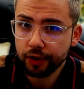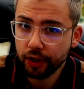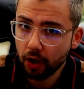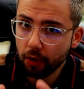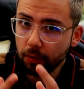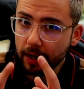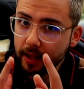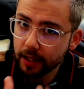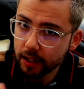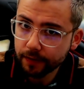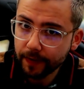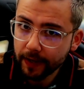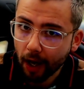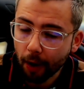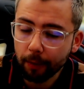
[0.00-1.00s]
So in
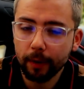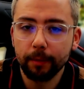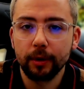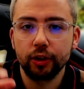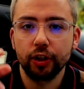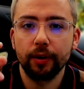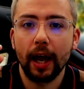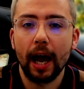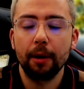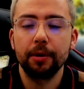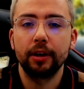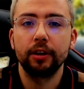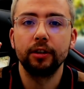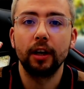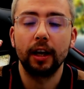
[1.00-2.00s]
this video, I'm going to show you how
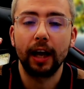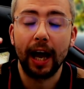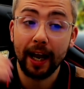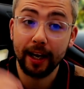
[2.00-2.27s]
you can